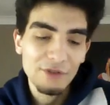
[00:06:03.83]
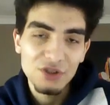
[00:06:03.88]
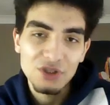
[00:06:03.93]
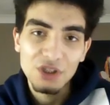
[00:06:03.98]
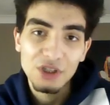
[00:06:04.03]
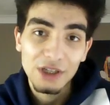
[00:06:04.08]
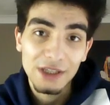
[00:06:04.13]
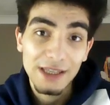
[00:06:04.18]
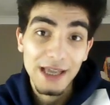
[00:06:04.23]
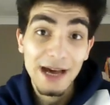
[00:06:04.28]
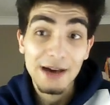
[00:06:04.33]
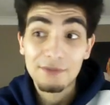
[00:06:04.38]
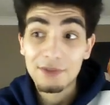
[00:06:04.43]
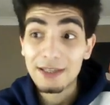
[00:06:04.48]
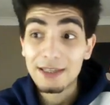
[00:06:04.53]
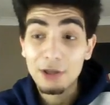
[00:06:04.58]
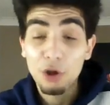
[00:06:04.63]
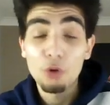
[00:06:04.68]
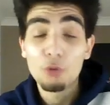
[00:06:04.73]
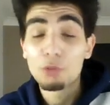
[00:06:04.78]
are going to have a
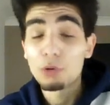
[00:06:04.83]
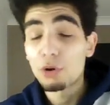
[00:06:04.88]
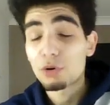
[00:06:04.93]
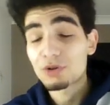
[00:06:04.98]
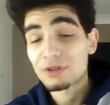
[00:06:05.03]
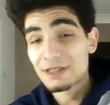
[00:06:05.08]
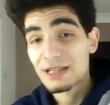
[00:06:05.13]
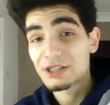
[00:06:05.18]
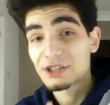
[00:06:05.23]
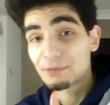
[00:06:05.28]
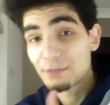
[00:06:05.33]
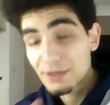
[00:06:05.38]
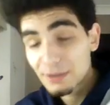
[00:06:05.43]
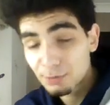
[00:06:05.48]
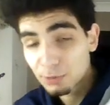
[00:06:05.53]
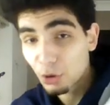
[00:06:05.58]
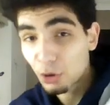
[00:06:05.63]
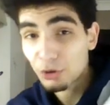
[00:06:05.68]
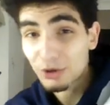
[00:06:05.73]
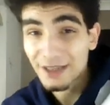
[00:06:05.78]
low block / mid
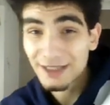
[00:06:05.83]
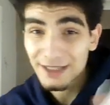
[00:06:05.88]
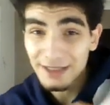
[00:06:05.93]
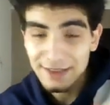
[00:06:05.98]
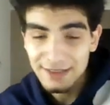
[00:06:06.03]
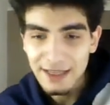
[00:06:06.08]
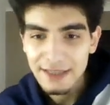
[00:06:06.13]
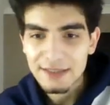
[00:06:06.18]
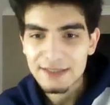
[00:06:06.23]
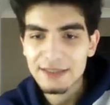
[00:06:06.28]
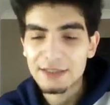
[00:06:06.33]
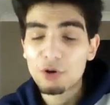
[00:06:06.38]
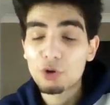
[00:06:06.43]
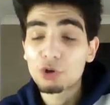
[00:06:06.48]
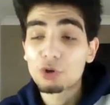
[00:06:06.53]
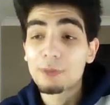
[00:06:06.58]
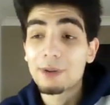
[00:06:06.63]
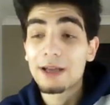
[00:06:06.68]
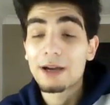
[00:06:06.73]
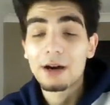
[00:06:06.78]
block, in a sense, they're not going
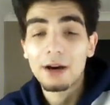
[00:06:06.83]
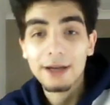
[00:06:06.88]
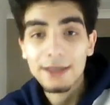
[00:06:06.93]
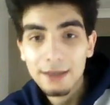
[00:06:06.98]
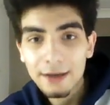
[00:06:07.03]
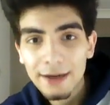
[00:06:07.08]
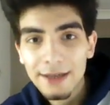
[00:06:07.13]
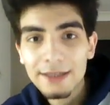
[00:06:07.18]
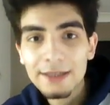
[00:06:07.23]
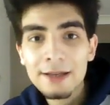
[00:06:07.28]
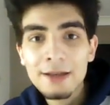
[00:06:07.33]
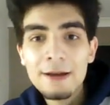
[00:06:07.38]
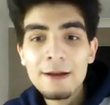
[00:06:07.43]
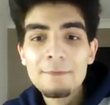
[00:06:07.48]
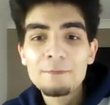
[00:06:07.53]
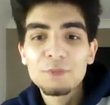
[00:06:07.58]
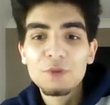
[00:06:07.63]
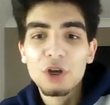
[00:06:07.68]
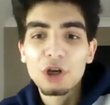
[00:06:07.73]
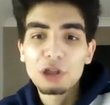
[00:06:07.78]
to play a high line.
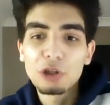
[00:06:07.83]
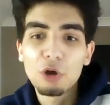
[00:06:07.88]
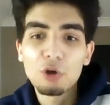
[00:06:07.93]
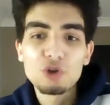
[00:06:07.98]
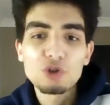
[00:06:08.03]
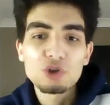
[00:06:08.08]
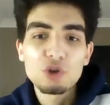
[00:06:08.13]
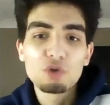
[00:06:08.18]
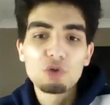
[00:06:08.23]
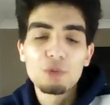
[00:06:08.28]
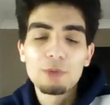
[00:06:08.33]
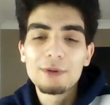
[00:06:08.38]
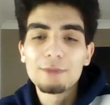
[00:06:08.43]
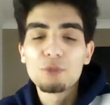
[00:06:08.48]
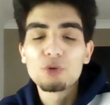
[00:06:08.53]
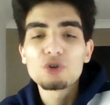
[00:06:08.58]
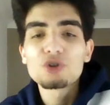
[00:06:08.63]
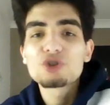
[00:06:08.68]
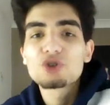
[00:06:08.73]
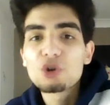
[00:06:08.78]
Alonso will be
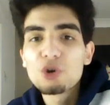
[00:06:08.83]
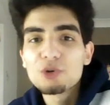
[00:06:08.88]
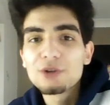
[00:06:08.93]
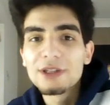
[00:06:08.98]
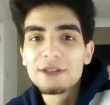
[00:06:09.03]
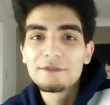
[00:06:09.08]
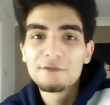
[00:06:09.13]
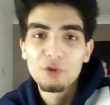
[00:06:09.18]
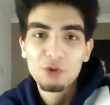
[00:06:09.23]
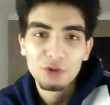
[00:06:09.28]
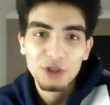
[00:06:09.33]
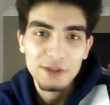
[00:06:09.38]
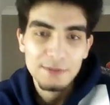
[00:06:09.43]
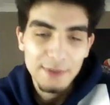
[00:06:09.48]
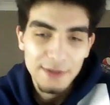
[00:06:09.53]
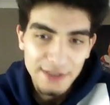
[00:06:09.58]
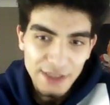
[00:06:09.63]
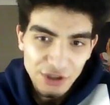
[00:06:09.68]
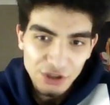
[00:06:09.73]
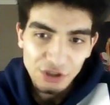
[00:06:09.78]
more suited for this
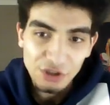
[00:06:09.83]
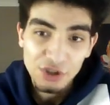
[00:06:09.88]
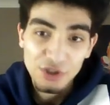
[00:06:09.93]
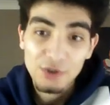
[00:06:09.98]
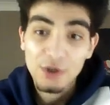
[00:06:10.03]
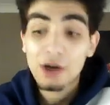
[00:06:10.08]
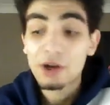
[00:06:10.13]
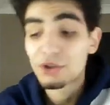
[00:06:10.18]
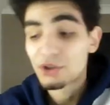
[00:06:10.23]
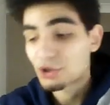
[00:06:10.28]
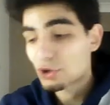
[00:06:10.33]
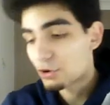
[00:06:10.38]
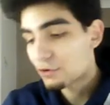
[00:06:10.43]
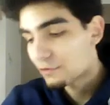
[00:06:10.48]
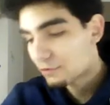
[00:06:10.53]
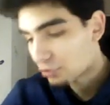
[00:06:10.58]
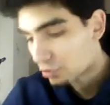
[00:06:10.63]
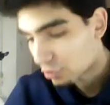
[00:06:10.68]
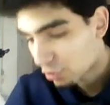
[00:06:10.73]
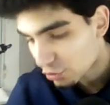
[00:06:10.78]
position, so I'm going to go
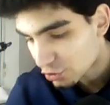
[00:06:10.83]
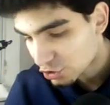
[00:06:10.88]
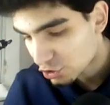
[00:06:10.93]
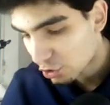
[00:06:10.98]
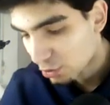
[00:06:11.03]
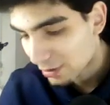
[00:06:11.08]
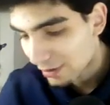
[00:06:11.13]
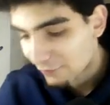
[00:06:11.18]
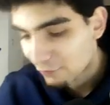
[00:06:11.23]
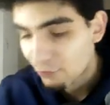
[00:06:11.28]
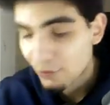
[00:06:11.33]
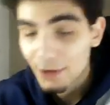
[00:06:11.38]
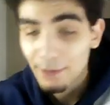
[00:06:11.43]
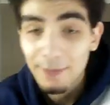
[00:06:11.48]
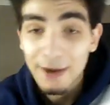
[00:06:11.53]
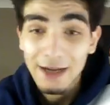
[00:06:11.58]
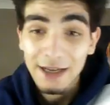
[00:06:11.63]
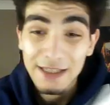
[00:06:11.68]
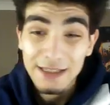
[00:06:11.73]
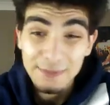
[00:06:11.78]
for Alonso left wing
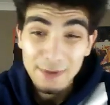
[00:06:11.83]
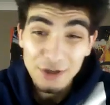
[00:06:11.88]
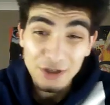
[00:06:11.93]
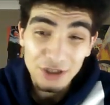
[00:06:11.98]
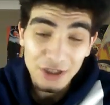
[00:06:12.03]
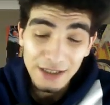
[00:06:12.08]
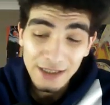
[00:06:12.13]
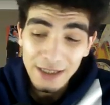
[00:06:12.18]
back, especially